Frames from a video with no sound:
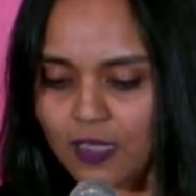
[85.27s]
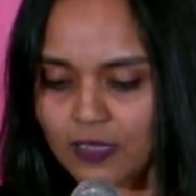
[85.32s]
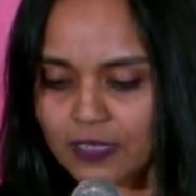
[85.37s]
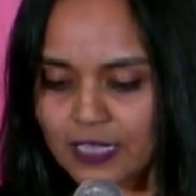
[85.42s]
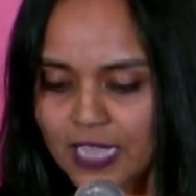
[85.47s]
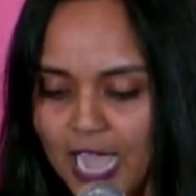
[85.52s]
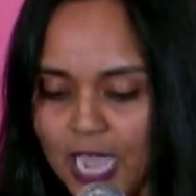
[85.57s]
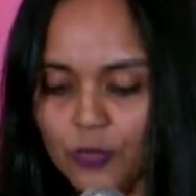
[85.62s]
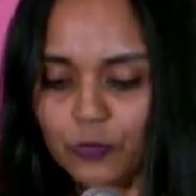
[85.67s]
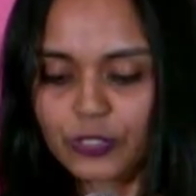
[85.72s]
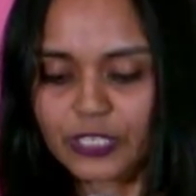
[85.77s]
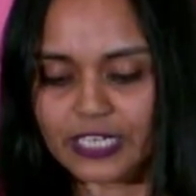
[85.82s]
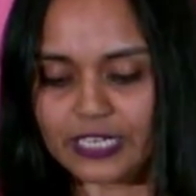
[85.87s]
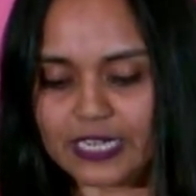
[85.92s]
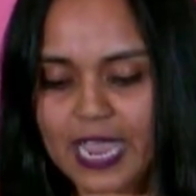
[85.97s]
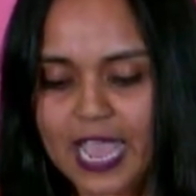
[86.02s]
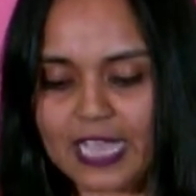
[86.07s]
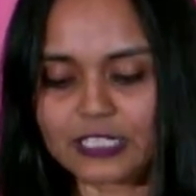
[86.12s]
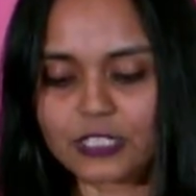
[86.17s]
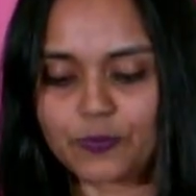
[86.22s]
counted
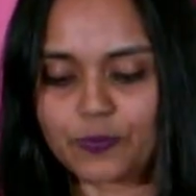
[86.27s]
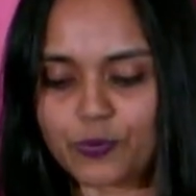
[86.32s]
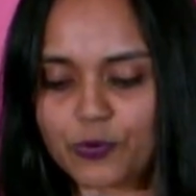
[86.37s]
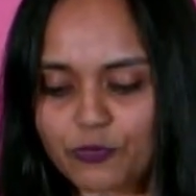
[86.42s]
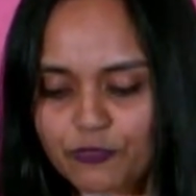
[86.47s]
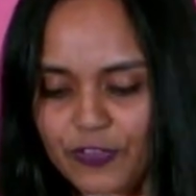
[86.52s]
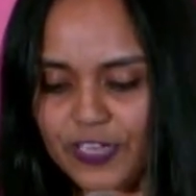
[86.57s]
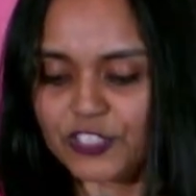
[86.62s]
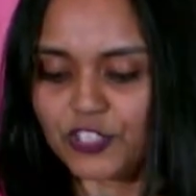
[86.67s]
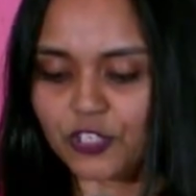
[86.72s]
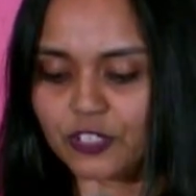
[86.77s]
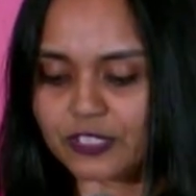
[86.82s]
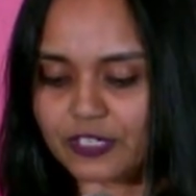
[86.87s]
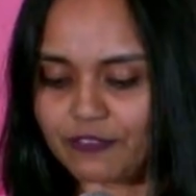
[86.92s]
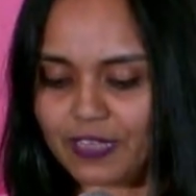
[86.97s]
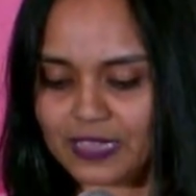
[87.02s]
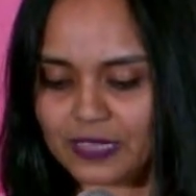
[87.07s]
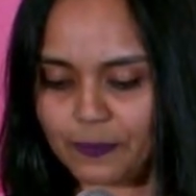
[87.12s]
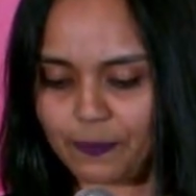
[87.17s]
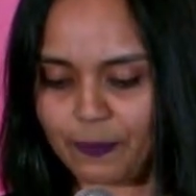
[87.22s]
as professional
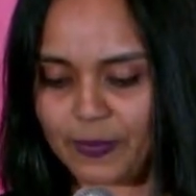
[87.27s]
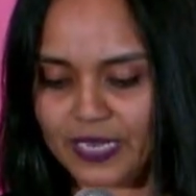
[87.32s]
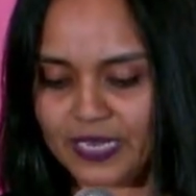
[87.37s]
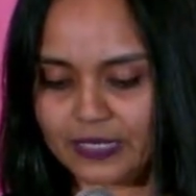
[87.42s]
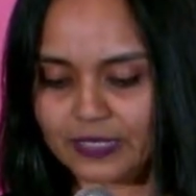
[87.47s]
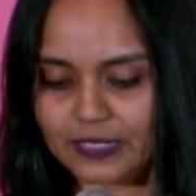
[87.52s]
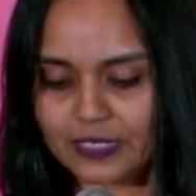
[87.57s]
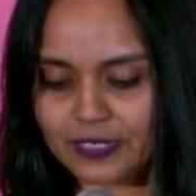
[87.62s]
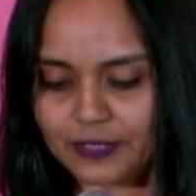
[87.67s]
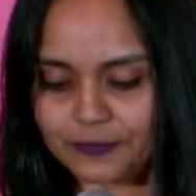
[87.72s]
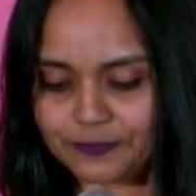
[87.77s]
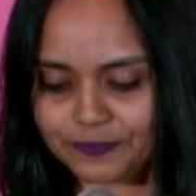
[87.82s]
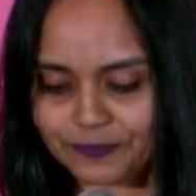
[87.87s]
development?